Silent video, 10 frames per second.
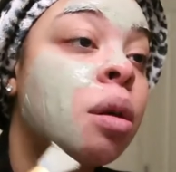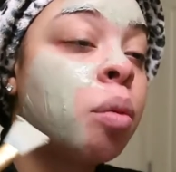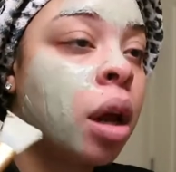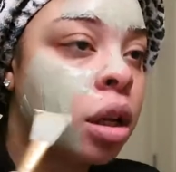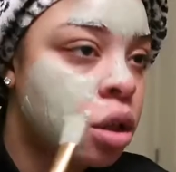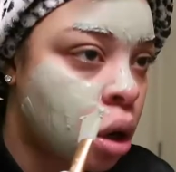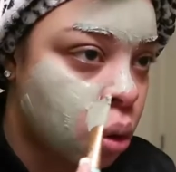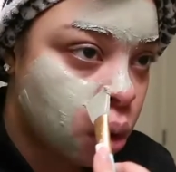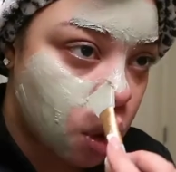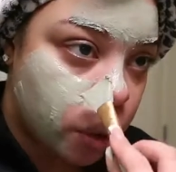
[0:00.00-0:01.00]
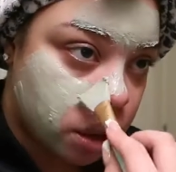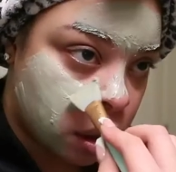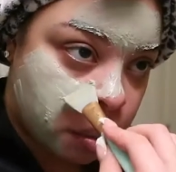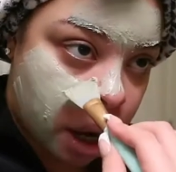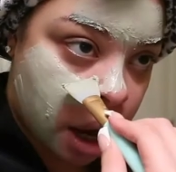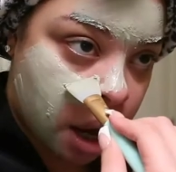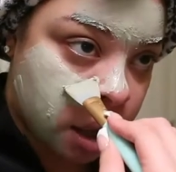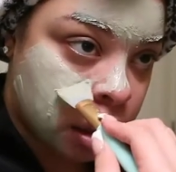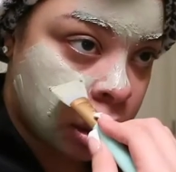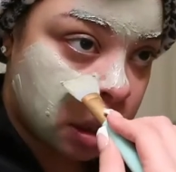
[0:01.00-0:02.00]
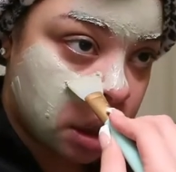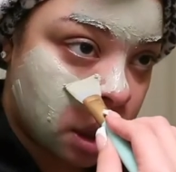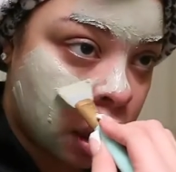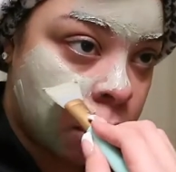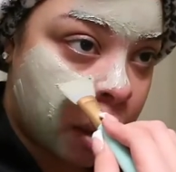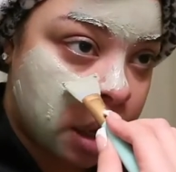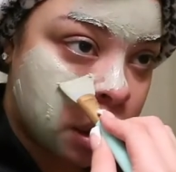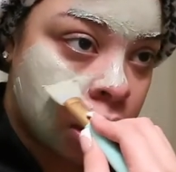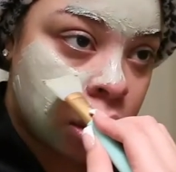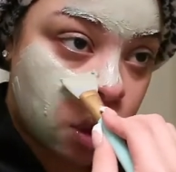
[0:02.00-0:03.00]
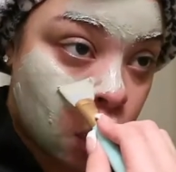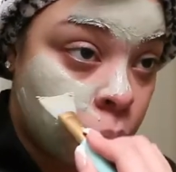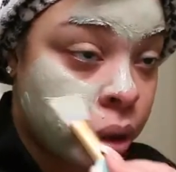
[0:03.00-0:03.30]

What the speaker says: but I don't go into my eyes. The mask is too